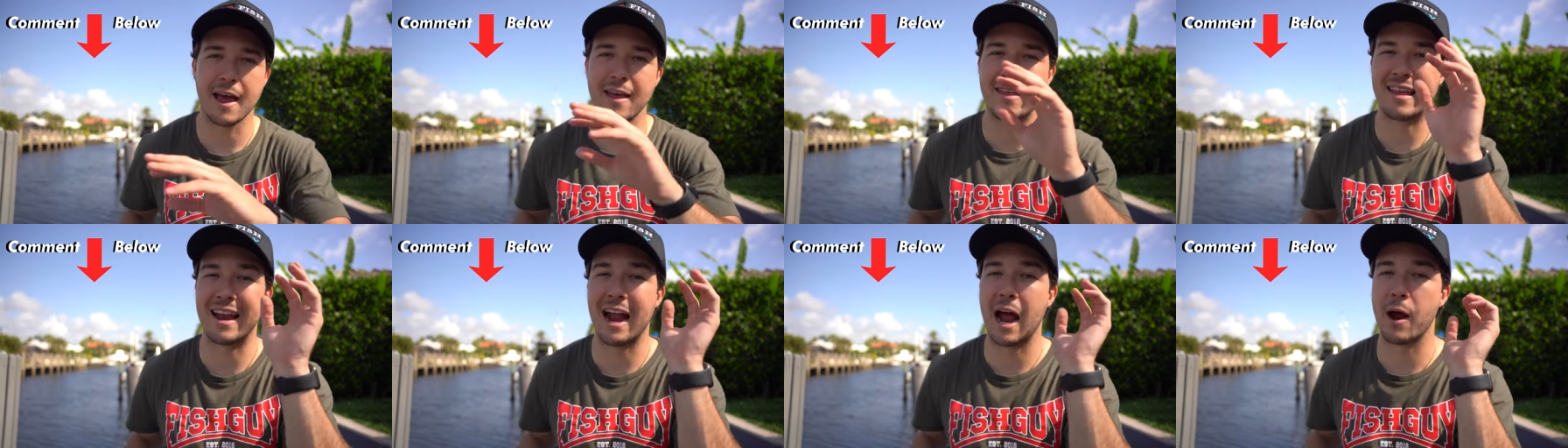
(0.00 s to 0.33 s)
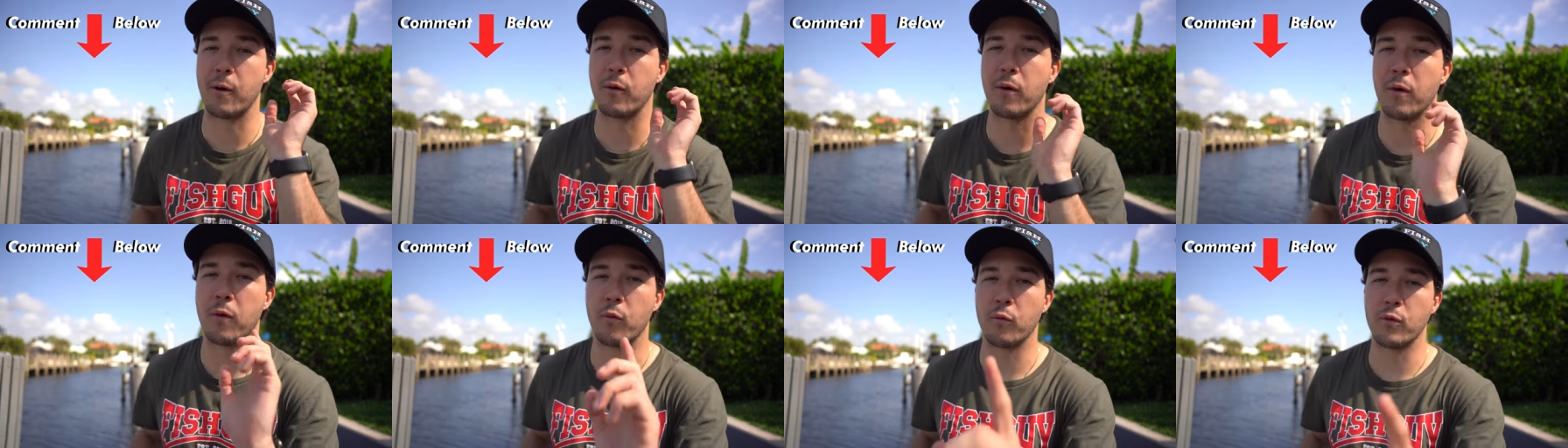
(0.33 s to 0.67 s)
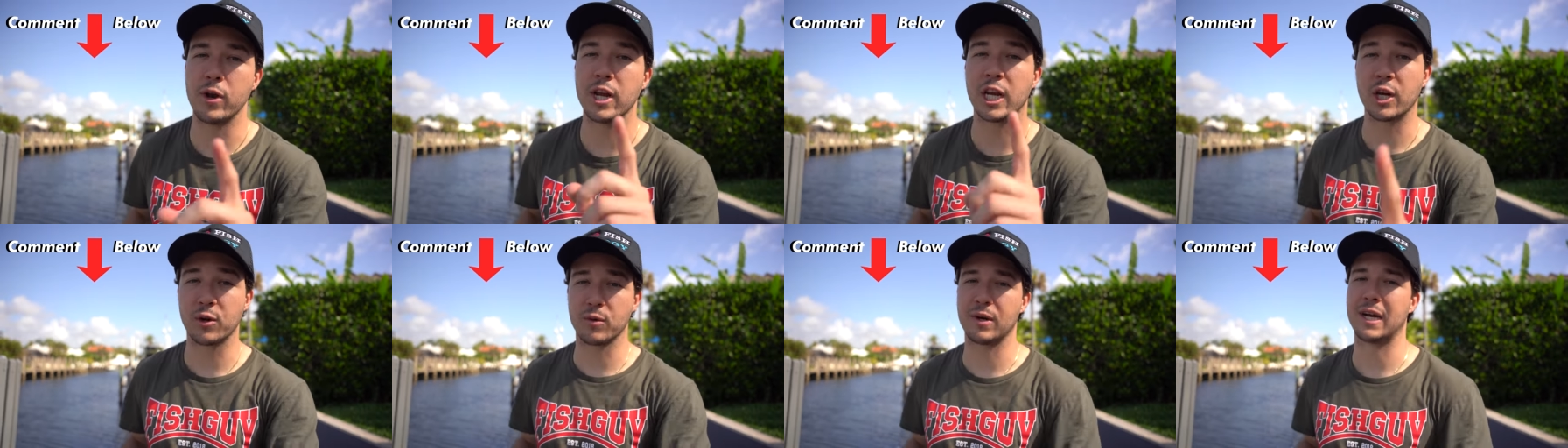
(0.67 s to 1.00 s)
and then I will
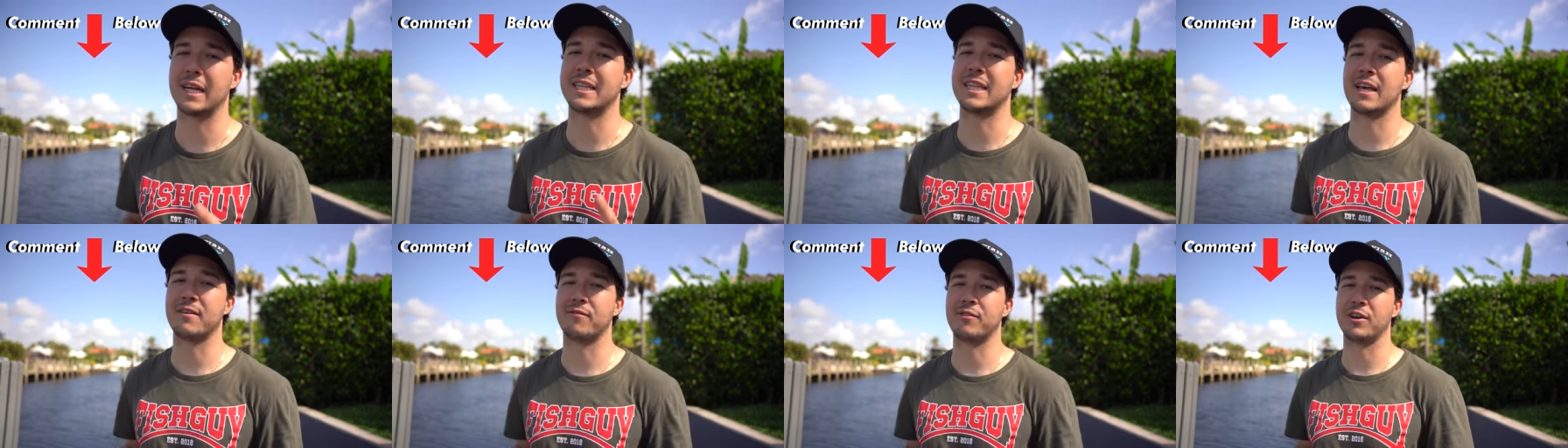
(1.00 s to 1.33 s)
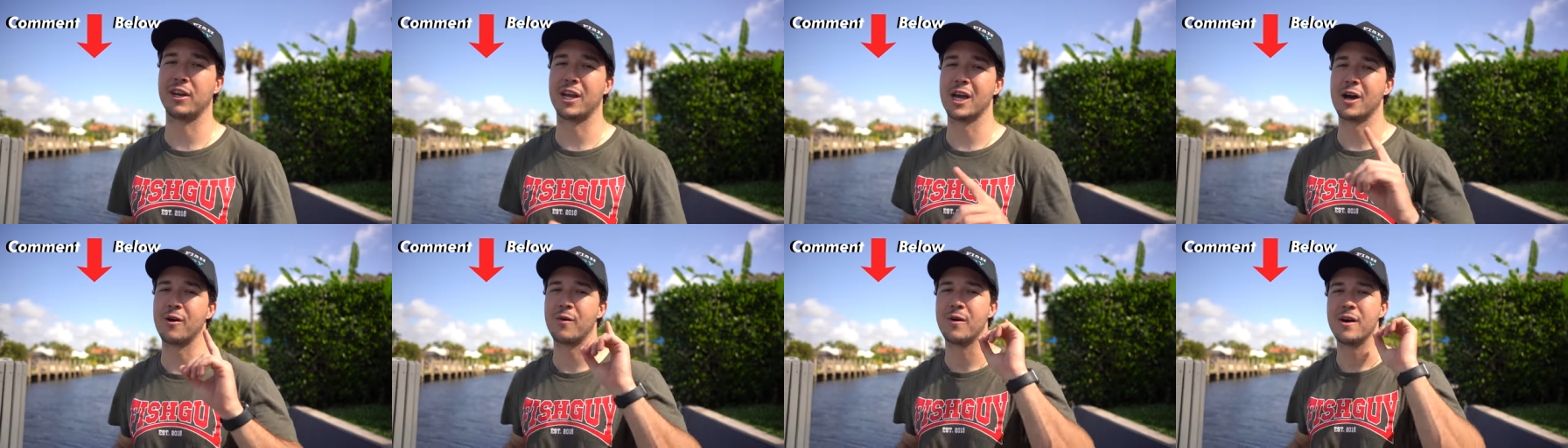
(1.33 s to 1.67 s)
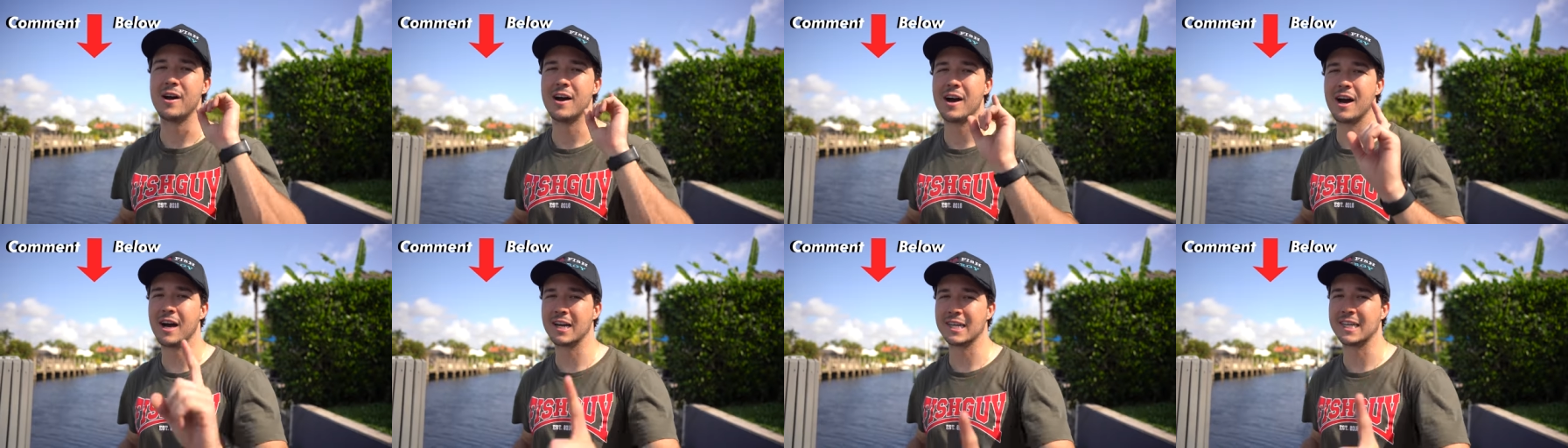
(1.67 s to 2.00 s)
recreate that video
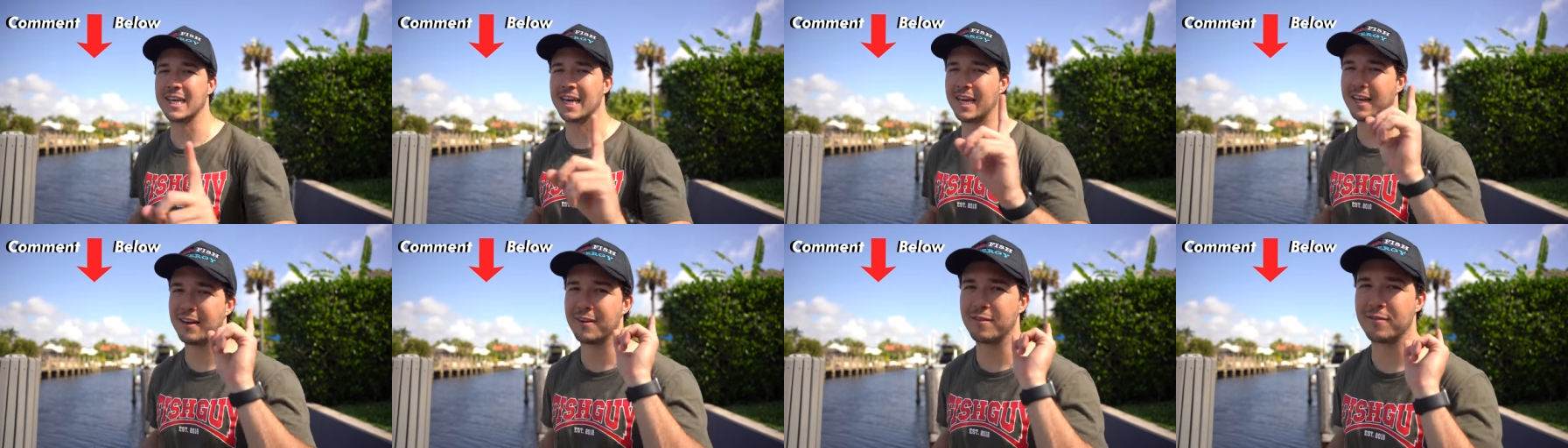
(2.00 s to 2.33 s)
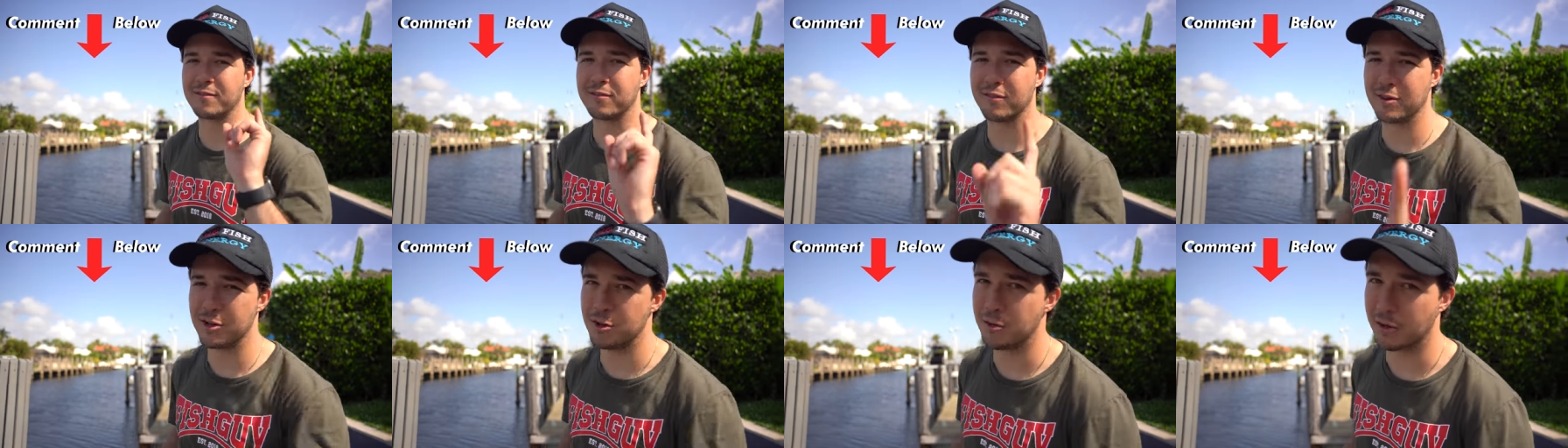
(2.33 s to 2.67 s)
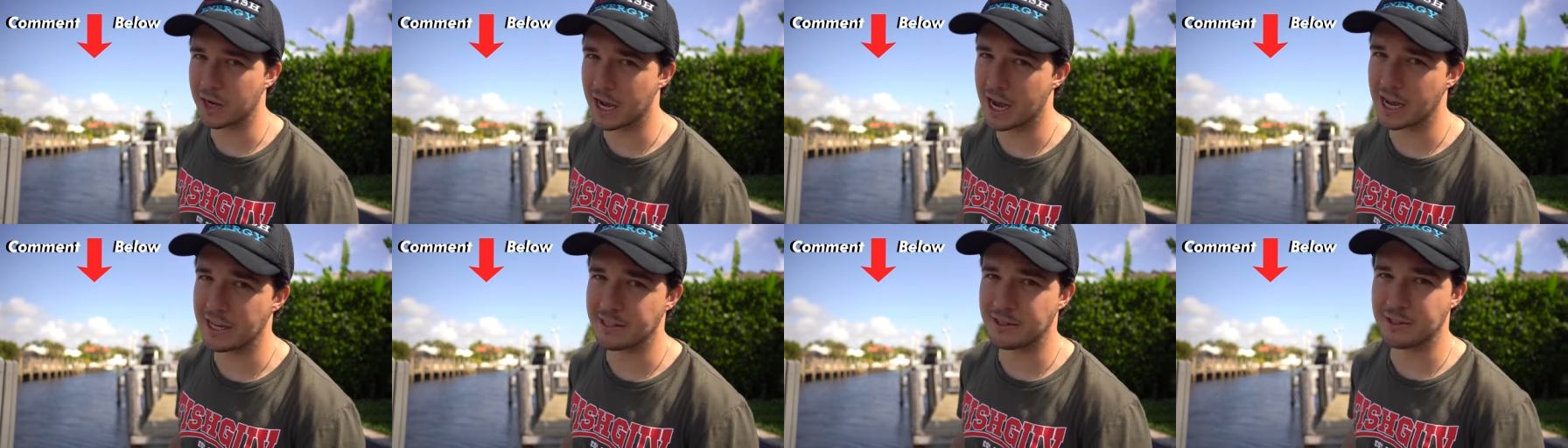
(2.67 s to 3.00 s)
again for you
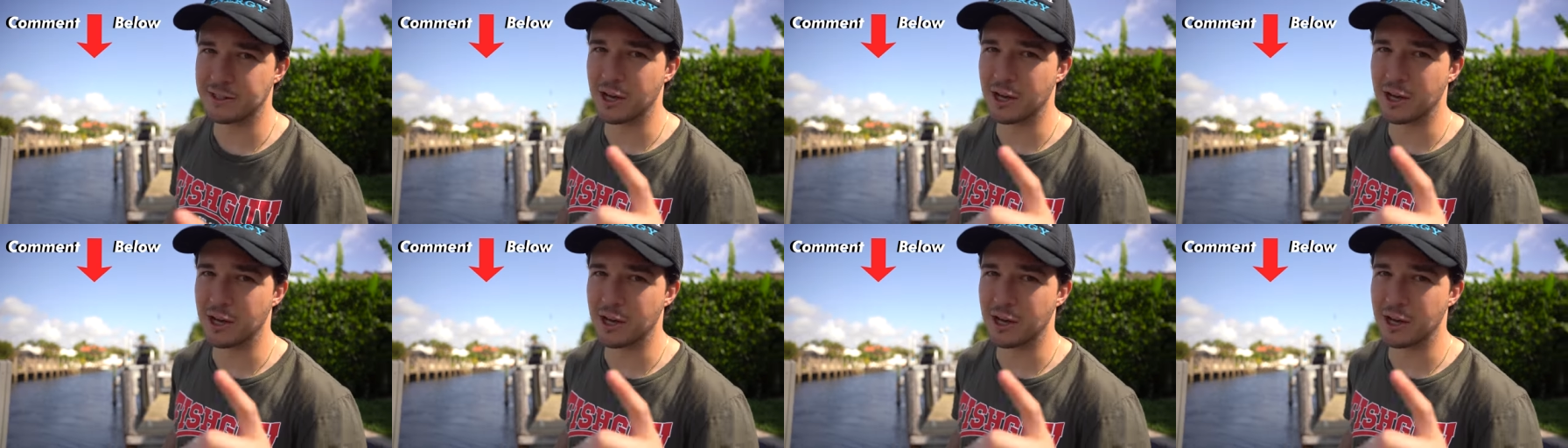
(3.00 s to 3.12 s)
guys.